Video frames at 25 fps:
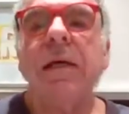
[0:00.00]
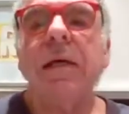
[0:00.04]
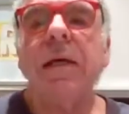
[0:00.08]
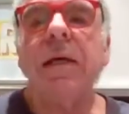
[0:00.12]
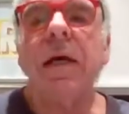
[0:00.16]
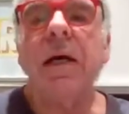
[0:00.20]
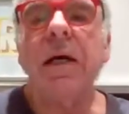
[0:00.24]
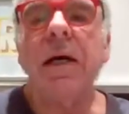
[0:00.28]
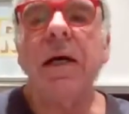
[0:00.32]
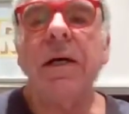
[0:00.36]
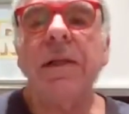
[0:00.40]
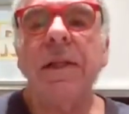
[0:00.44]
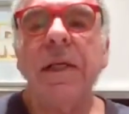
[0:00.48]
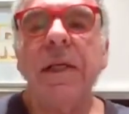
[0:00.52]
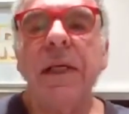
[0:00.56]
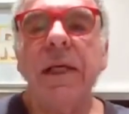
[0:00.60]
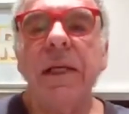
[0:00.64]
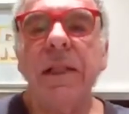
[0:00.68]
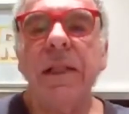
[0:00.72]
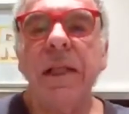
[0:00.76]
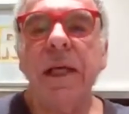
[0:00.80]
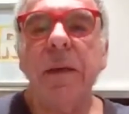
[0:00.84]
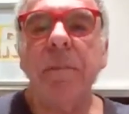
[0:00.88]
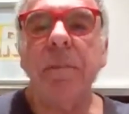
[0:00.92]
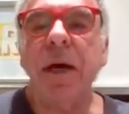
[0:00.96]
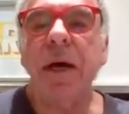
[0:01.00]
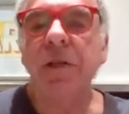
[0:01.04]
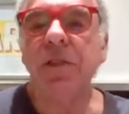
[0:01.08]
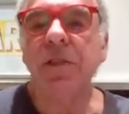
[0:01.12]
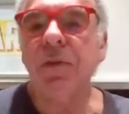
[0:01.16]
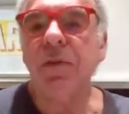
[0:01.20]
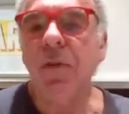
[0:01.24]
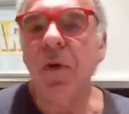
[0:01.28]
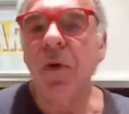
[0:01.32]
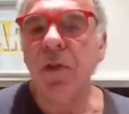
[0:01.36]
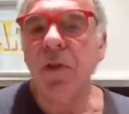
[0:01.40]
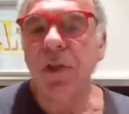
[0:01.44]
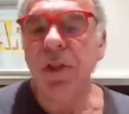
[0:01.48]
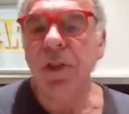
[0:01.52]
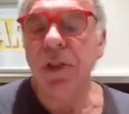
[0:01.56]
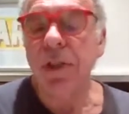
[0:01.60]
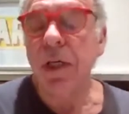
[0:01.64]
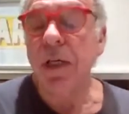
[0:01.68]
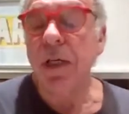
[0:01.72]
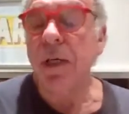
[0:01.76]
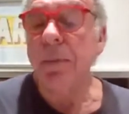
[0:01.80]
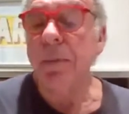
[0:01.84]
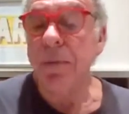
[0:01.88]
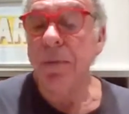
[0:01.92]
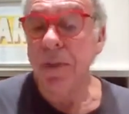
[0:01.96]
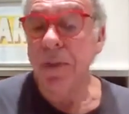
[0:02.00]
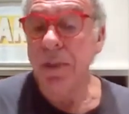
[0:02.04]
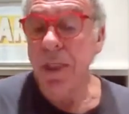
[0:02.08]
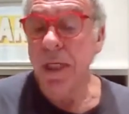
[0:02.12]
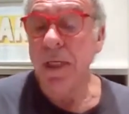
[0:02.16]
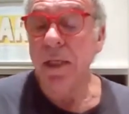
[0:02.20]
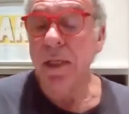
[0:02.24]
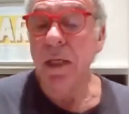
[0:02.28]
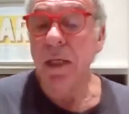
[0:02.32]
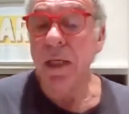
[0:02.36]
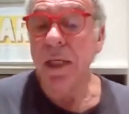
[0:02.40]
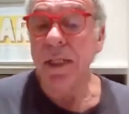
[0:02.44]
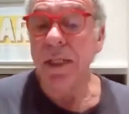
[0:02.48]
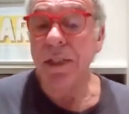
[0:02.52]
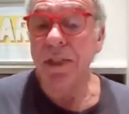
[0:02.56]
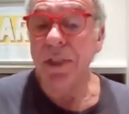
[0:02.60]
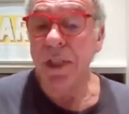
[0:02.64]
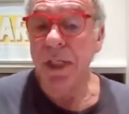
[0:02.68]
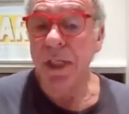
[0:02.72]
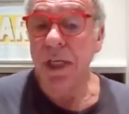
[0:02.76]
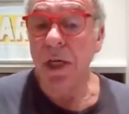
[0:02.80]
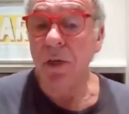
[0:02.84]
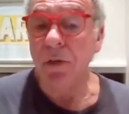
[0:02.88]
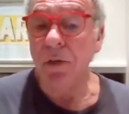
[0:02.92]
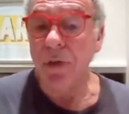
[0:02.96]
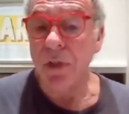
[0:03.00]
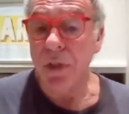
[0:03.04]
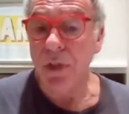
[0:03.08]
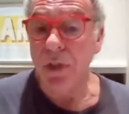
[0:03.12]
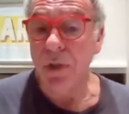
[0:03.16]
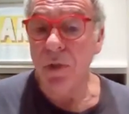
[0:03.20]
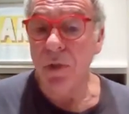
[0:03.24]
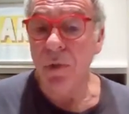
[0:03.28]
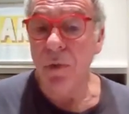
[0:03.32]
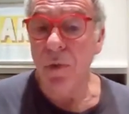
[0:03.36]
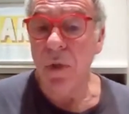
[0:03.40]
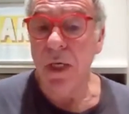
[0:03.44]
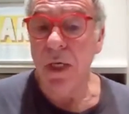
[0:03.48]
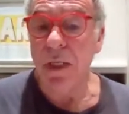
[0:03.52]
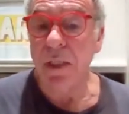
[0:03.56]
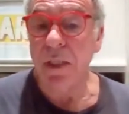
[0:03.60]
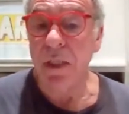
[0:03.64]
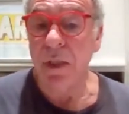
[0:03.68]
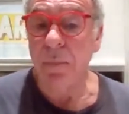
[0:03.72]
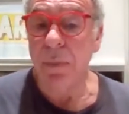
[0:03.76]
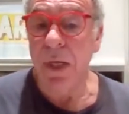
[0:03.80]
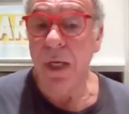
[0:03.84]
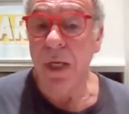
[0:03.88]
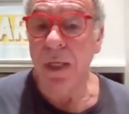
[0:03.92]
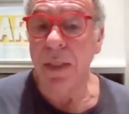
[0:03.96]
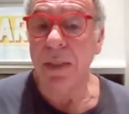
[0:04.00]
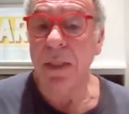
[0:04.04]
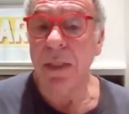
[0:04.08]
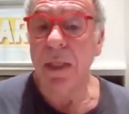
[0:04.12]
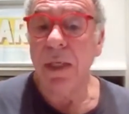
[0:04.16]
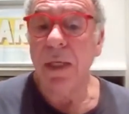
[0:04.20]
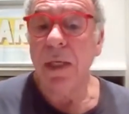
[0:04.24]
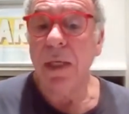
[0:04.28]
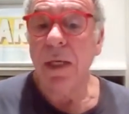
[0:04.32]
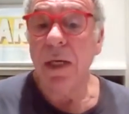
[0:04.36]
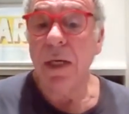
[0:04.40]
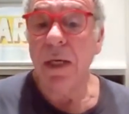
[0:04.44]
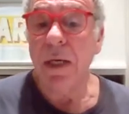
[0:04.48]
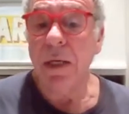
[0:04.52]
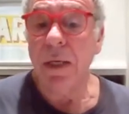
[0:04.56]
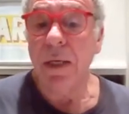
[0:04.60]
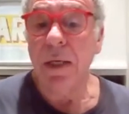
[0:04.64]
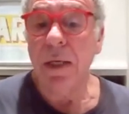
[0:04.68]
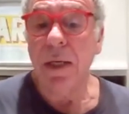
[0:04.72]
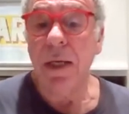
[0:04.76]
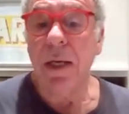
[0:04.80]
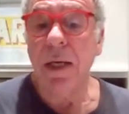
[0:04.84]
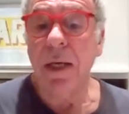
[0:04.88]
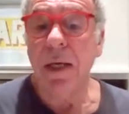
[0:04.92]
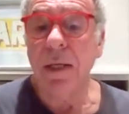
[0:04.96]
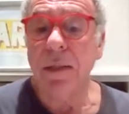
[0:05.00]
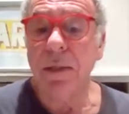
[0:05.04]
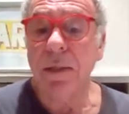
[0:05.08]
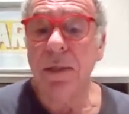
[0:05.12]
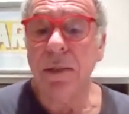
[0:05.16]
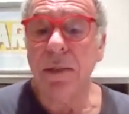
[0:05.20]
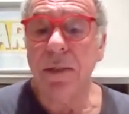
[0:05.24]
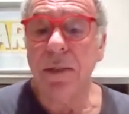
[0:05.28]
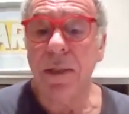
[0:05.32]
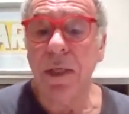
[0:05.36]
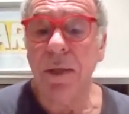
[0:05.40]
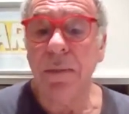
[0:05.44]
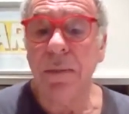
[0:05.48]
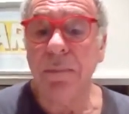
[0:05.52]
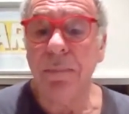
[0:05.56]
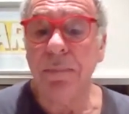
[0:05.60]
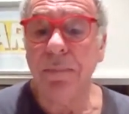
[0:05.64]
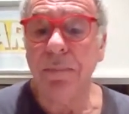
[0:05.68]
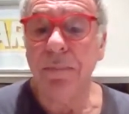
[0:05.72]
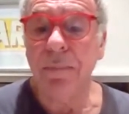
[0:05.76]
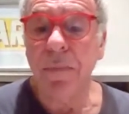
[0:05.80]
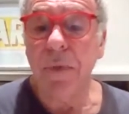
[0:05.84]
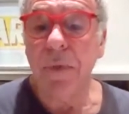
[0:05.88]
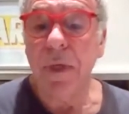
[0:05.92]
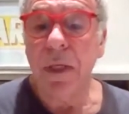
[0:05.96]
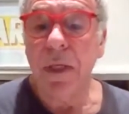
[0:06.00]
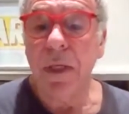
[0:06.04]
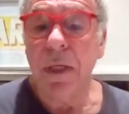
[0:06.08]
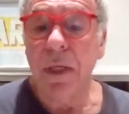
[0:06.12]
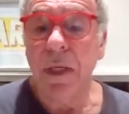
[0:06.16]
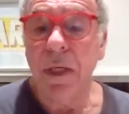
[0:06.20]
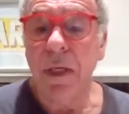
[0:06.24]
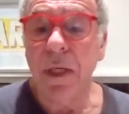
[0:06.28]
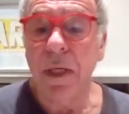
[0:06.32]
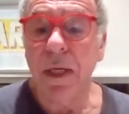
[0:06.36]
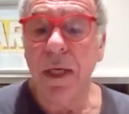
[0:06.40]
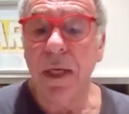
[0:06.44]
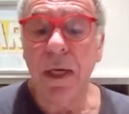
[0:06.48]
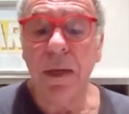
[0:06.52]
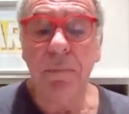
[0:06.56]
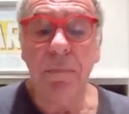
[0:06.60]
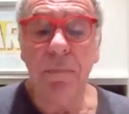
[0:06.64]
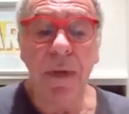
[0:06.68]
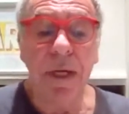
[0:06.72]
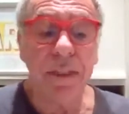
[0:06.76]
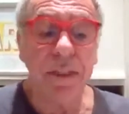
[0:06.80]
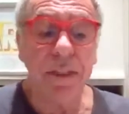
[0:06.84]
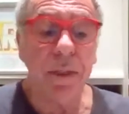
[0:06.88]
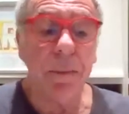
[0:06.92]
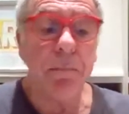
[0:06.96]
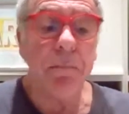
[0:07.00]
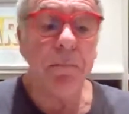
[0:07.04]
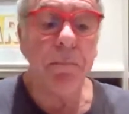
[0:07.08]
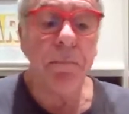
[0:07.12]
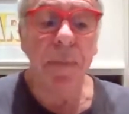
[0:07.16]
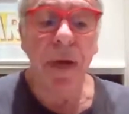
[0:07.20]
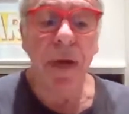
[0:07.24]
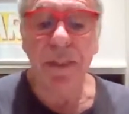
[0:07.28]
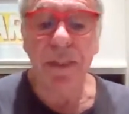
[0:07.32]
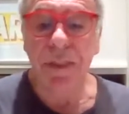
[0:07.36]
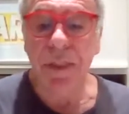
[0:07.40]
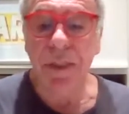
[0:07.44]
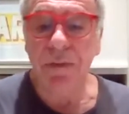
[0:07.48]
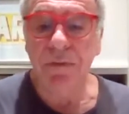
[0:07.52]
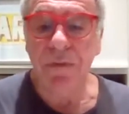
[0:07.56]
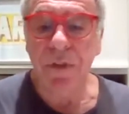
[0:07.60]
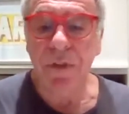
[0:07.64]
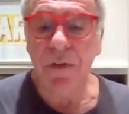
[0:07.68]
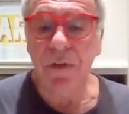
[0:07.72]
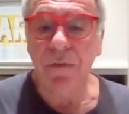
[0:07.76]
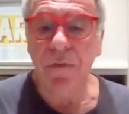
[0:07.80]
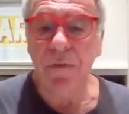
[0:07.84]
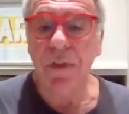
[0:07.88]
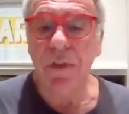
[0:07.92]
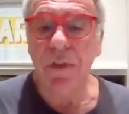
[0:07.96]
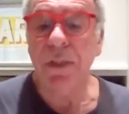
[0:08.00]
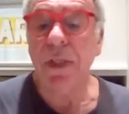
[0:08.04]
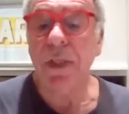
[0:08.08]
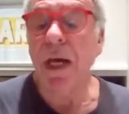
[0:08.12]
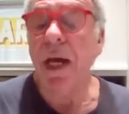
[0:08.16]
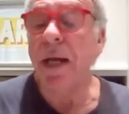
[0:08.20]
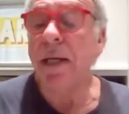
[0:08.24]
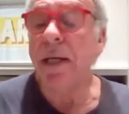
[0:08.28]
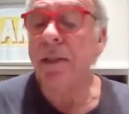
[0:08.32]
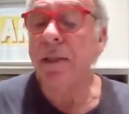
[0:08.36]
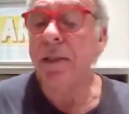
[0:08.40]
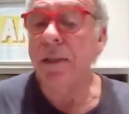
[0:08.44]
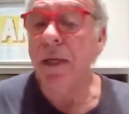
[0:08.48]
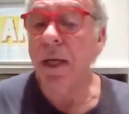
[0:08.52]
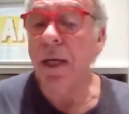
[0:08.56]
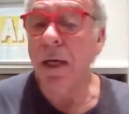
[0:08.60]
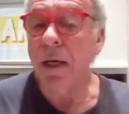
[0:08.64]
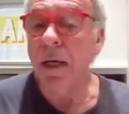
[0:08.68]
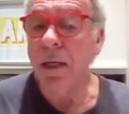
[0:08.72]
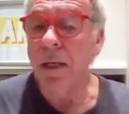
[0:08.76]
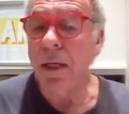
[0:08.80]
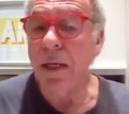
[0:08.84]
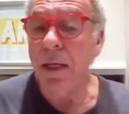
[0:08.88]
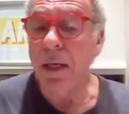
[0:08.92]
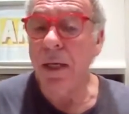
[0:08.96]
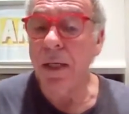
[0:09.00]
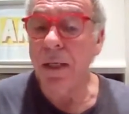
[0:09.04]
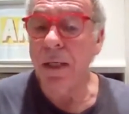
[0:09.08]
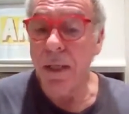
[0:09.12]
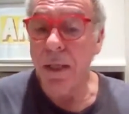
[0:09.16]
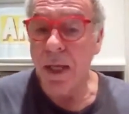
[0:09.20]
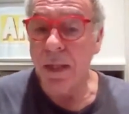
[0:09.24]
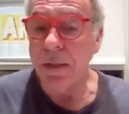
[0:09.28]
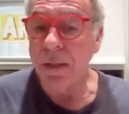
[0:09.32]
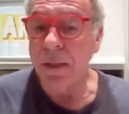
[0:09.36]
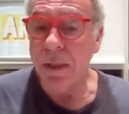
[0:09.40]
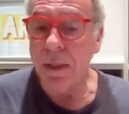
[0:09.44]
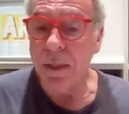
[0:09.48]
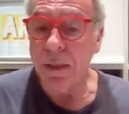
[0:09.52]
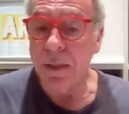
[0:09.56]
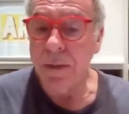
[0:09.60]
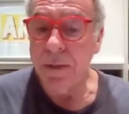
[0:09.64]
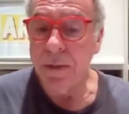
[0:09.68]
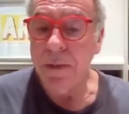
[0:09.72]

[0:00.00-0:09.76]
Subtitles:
the amounts of oxygen and particularly CO2 in the blood, and it makes a massive difference. And another